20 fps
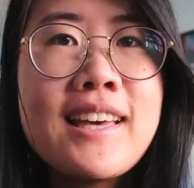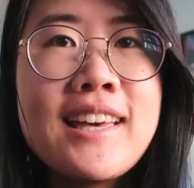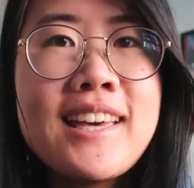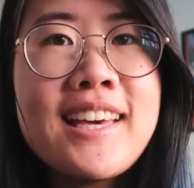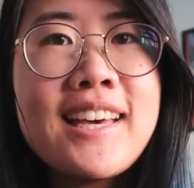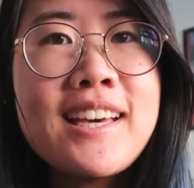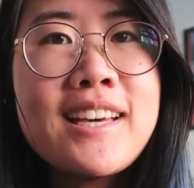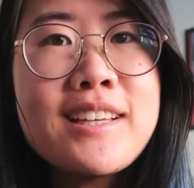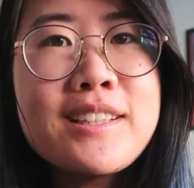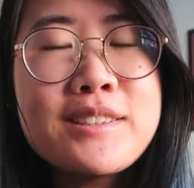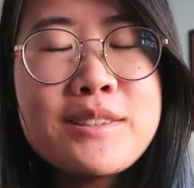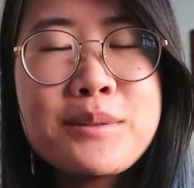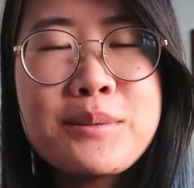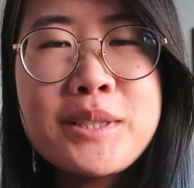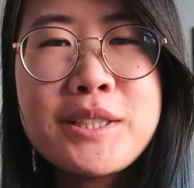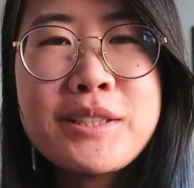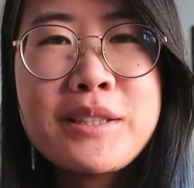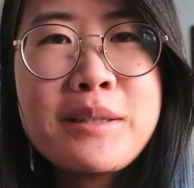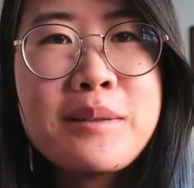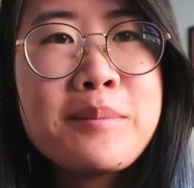Hey guys,
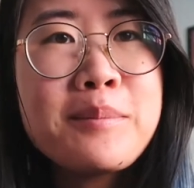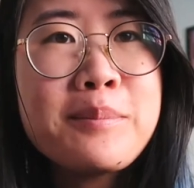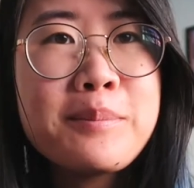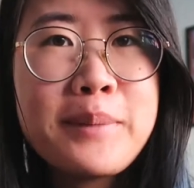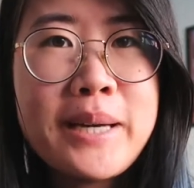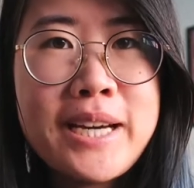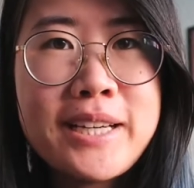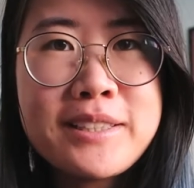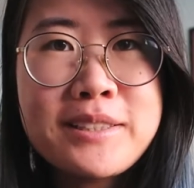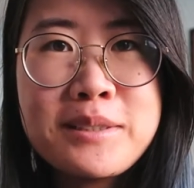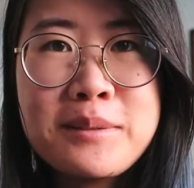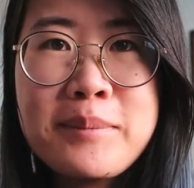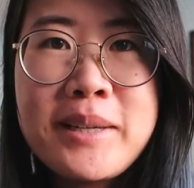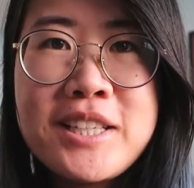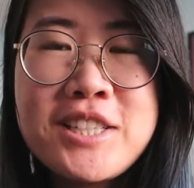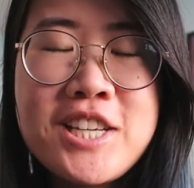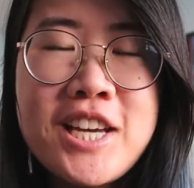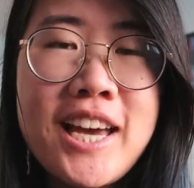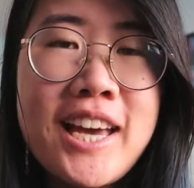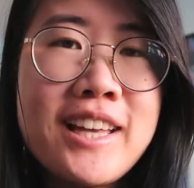welcome back to my
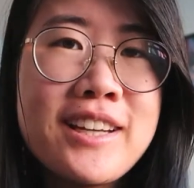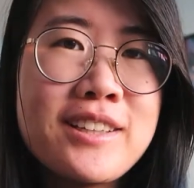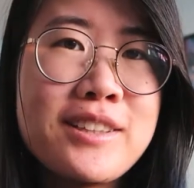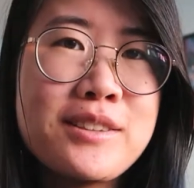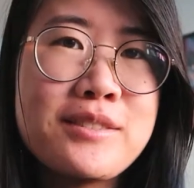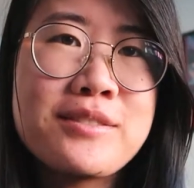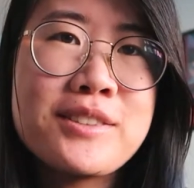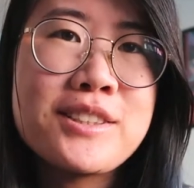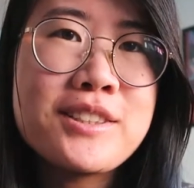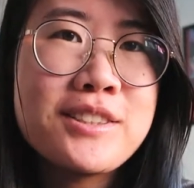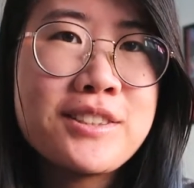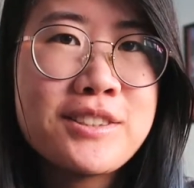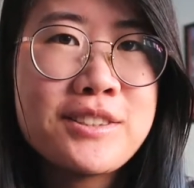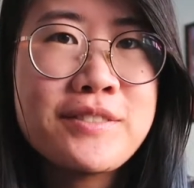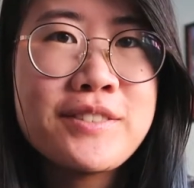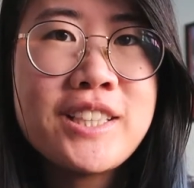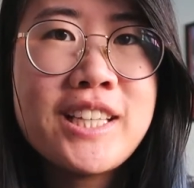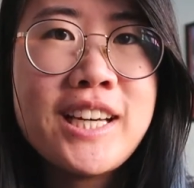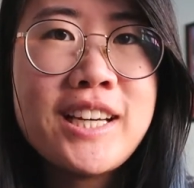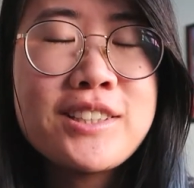channel. For those
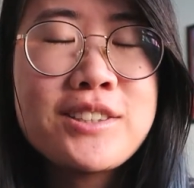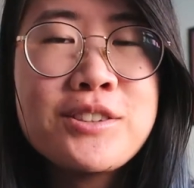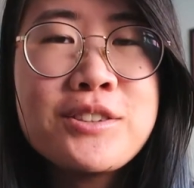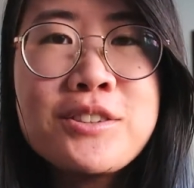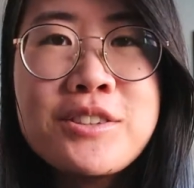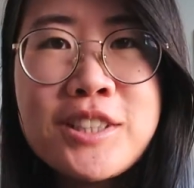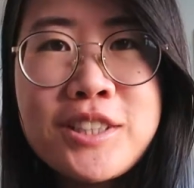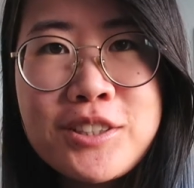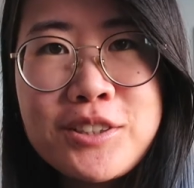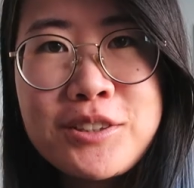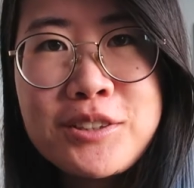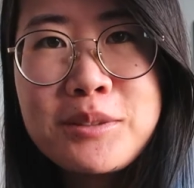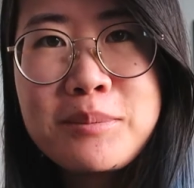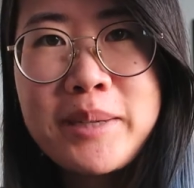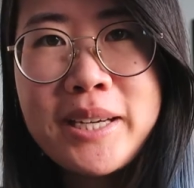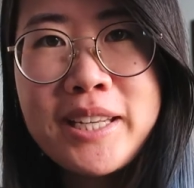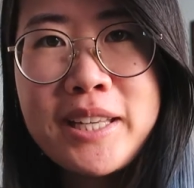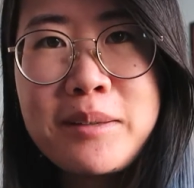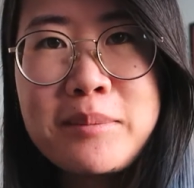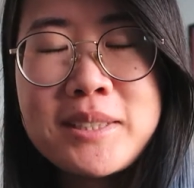of you guys who are new,
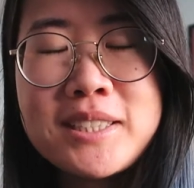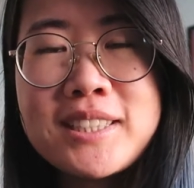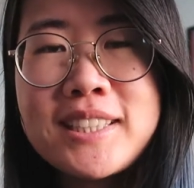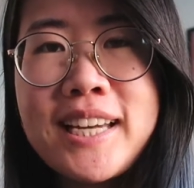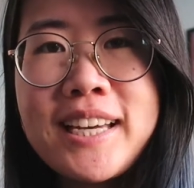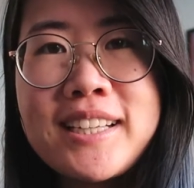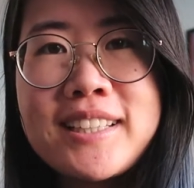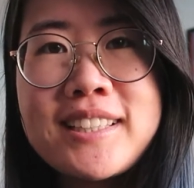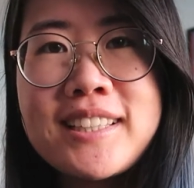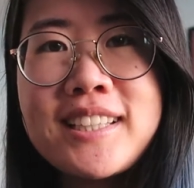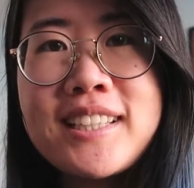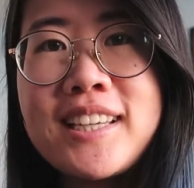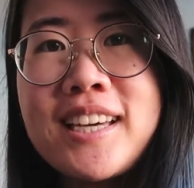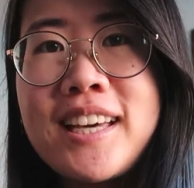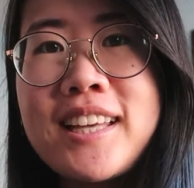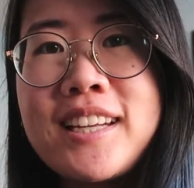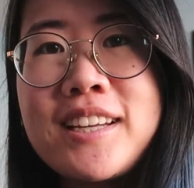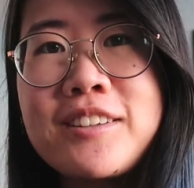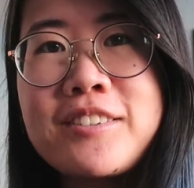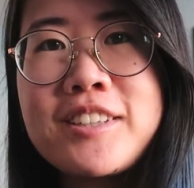my name is Natalie
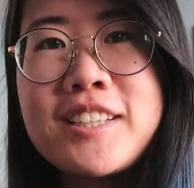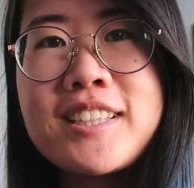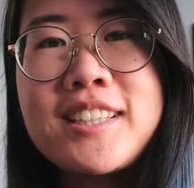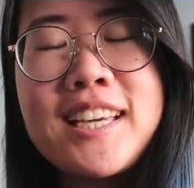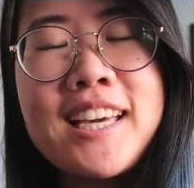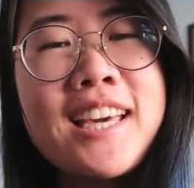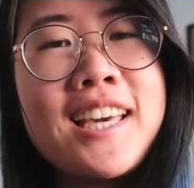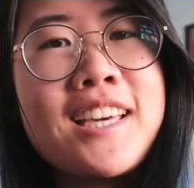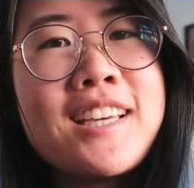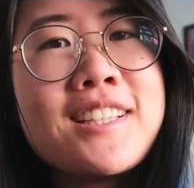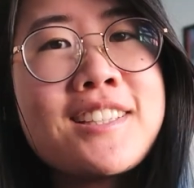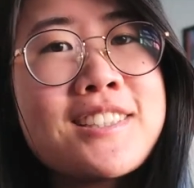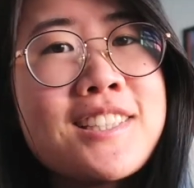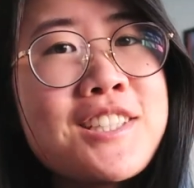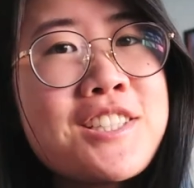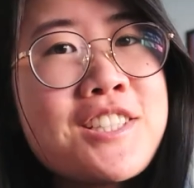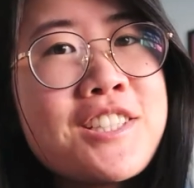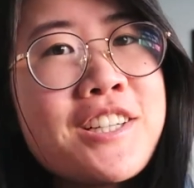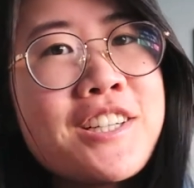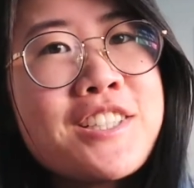and I run a
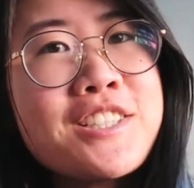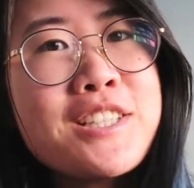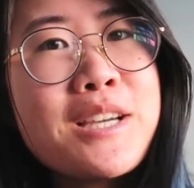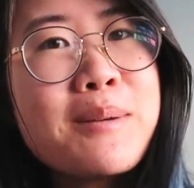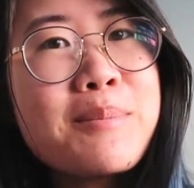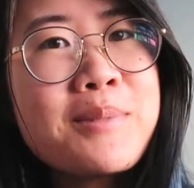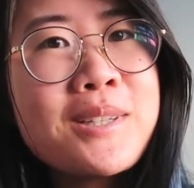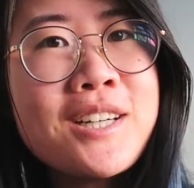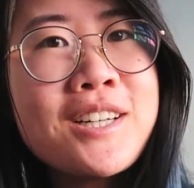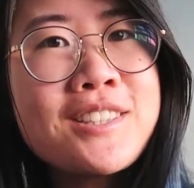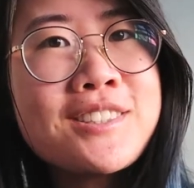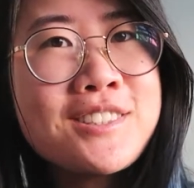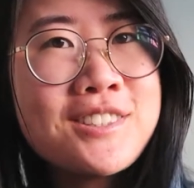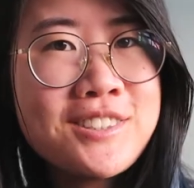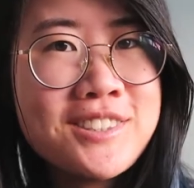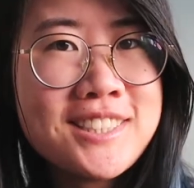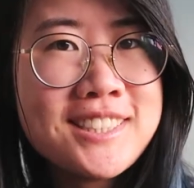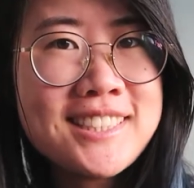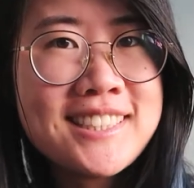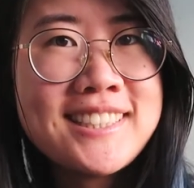stationery shop called
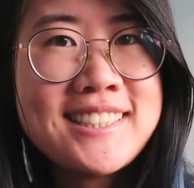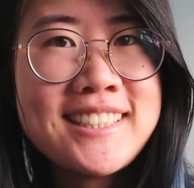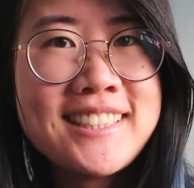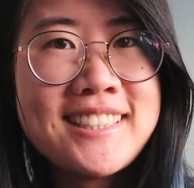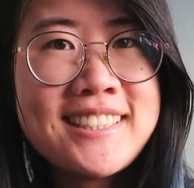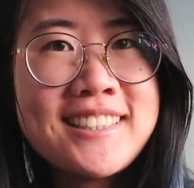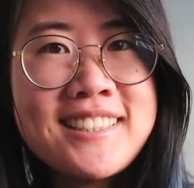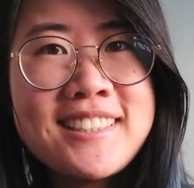DoodlesnTea.